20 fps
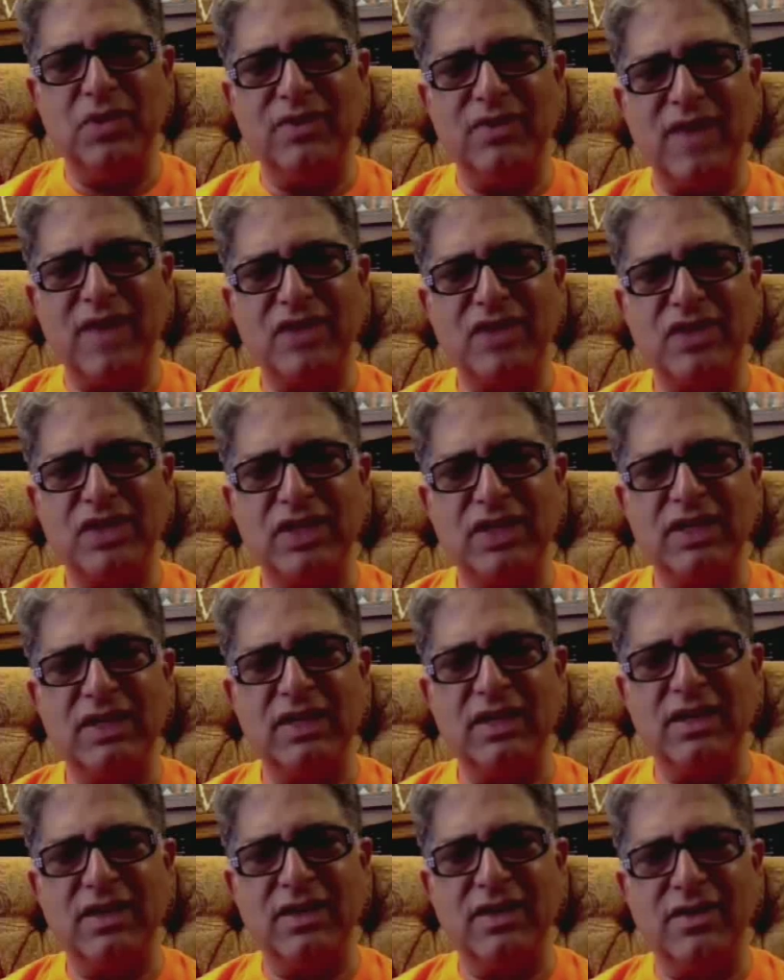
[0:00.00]

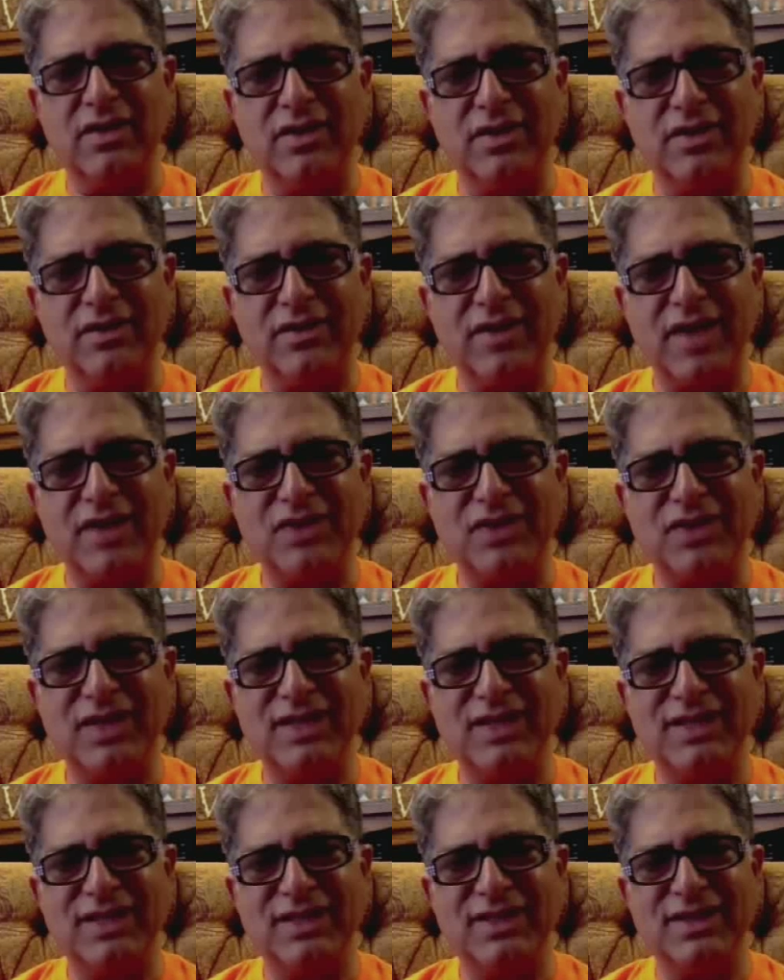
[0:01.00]
congratulating,
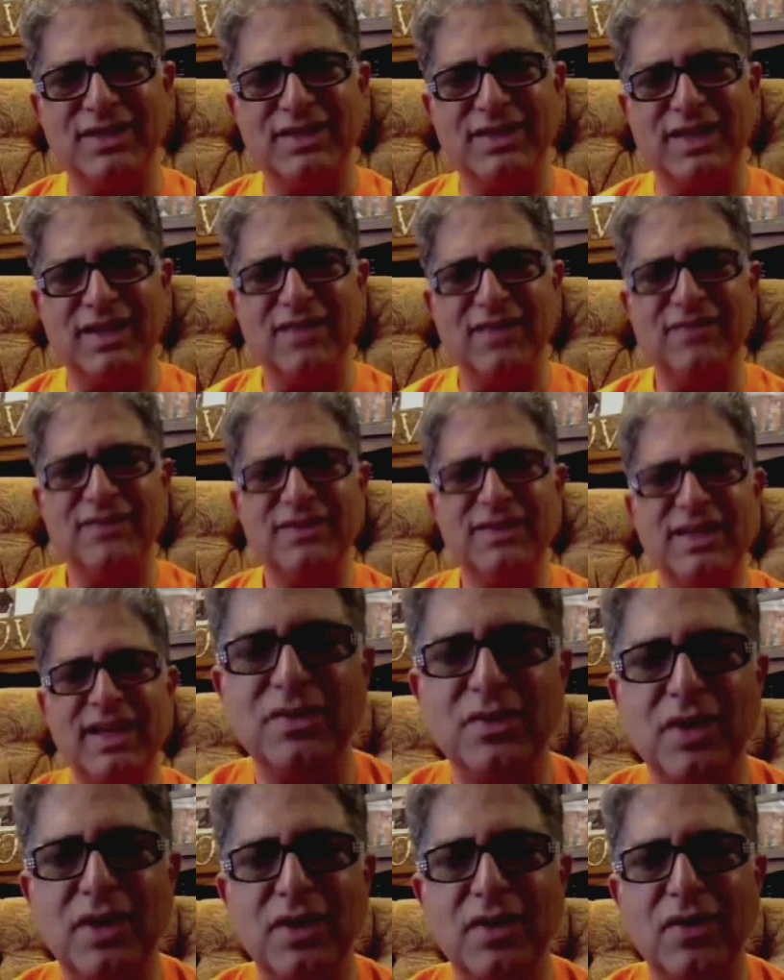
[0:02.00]
congratulating yourselves.
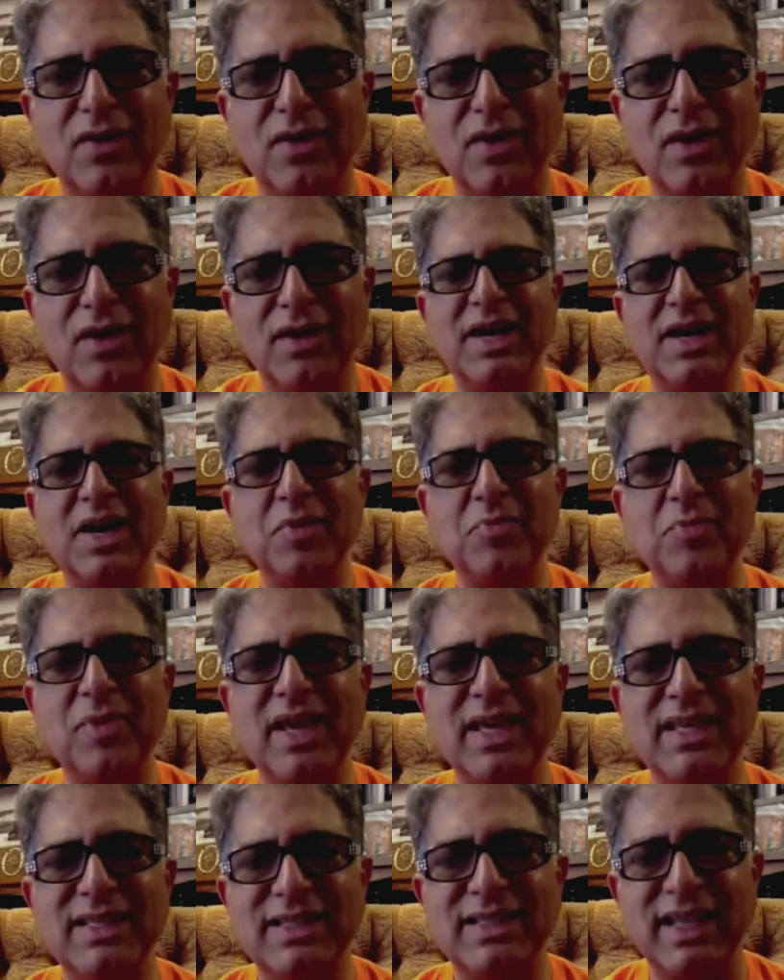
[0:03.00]
You are all
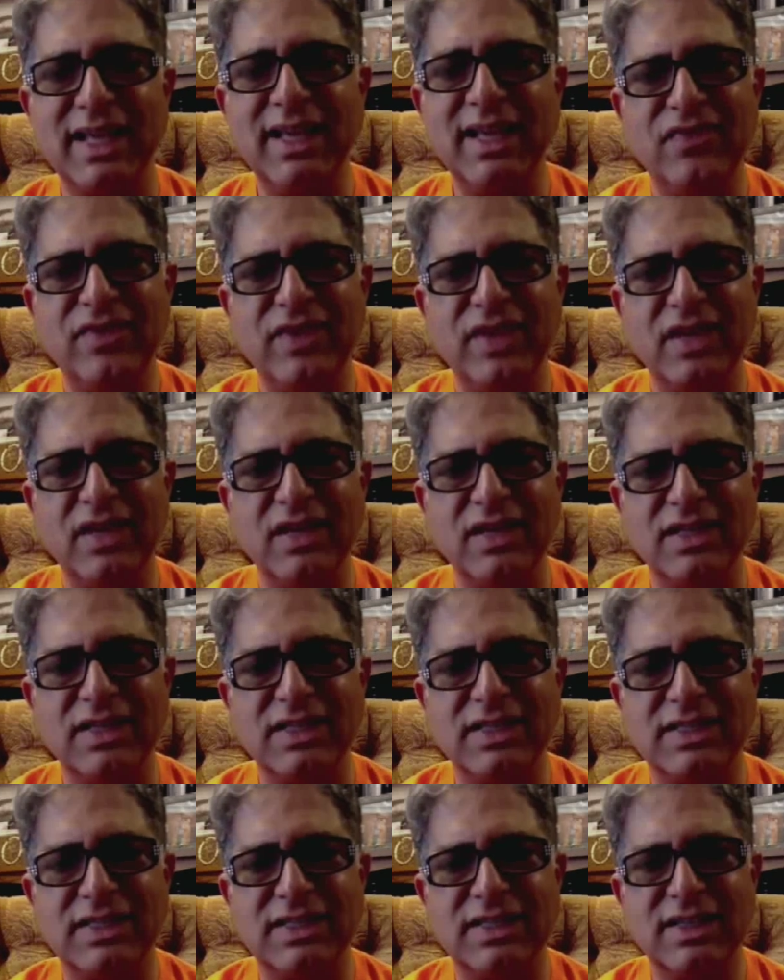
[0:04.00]
amazing
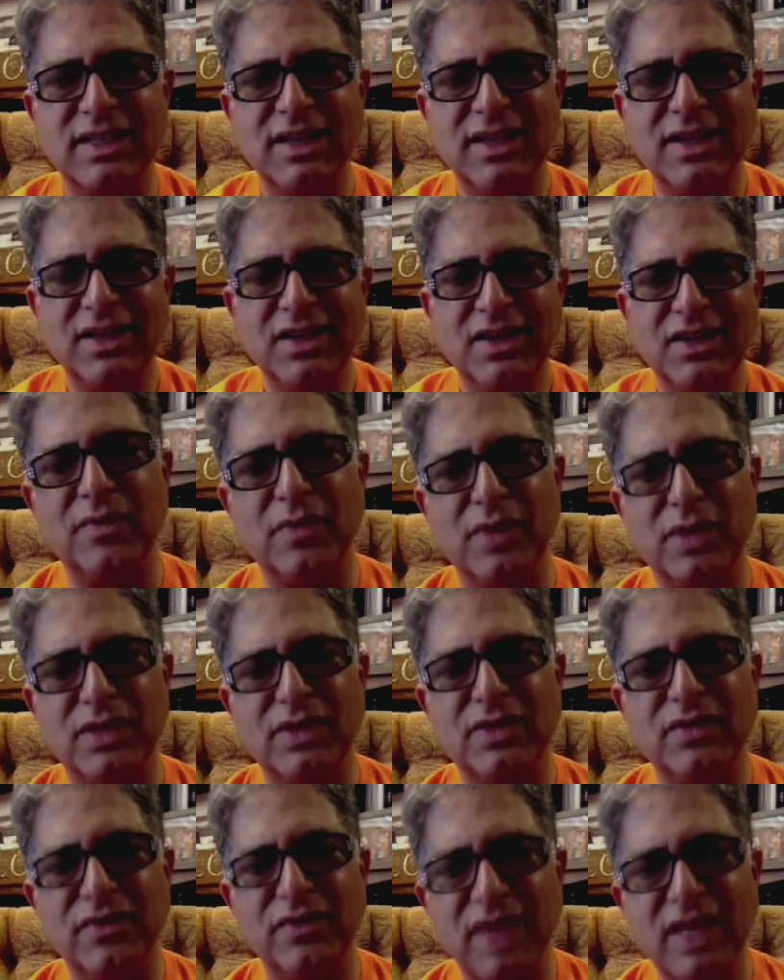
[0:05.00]
realists.
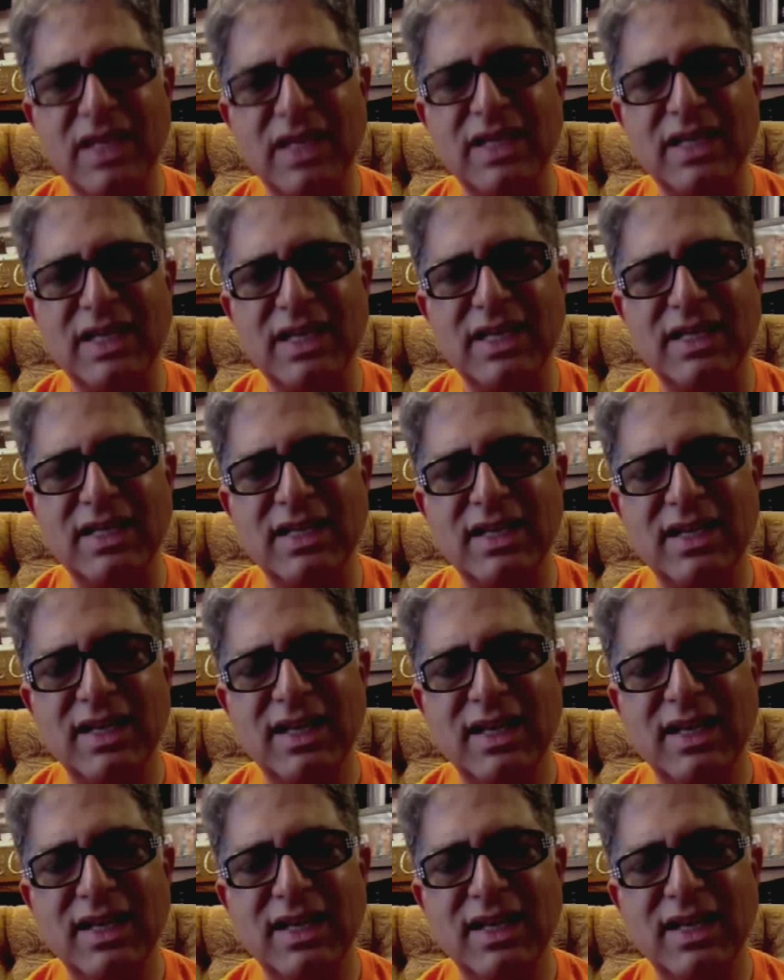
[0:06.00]
What you really need